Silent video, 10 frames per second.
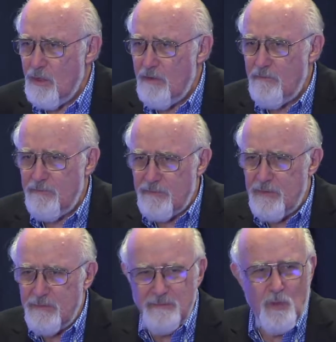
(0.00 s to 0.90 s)
of
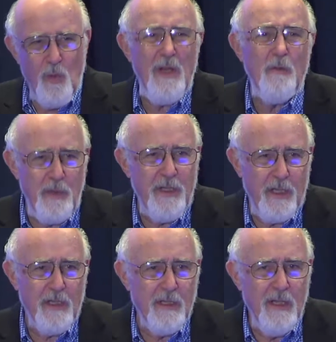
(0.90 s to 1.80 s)

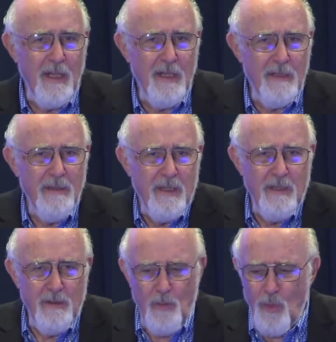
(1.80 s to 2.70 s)
well-being.
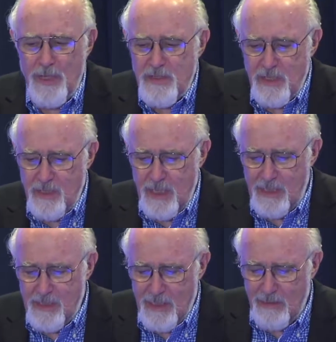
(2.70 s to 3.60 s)
What is it
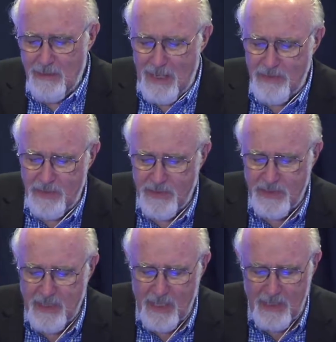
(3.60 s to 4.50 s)
that allows you to
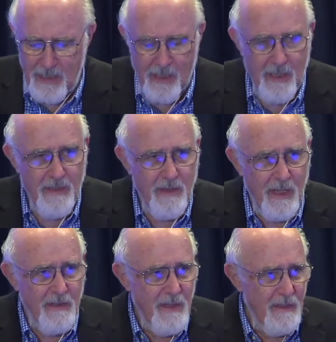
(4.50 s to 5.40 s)
say
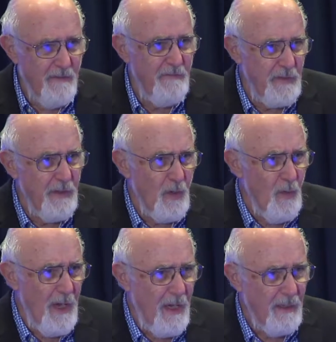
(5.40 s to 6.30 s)
that you're feeling
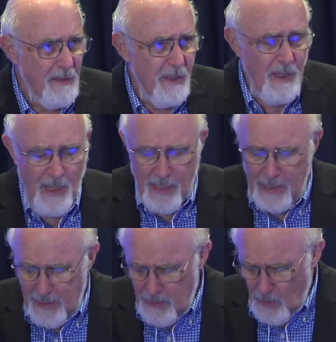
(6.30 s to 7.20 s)
well?
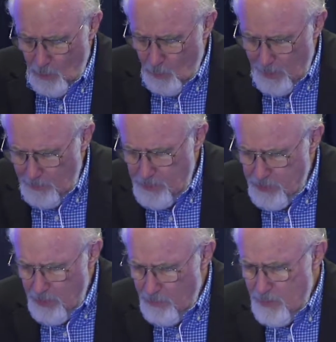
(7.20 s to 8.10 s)
And what I'm going to
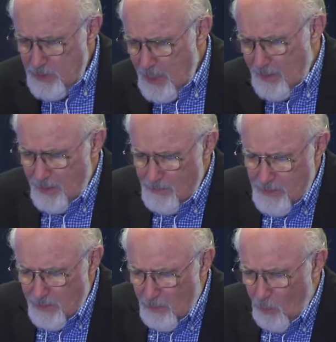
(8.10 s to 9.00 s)
show you is that there's
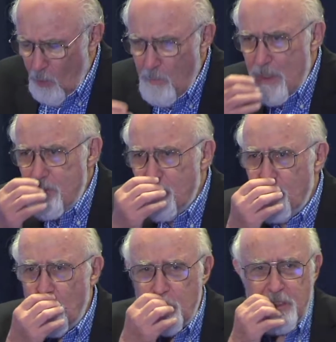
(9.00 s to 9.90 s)
a whole bunch of folks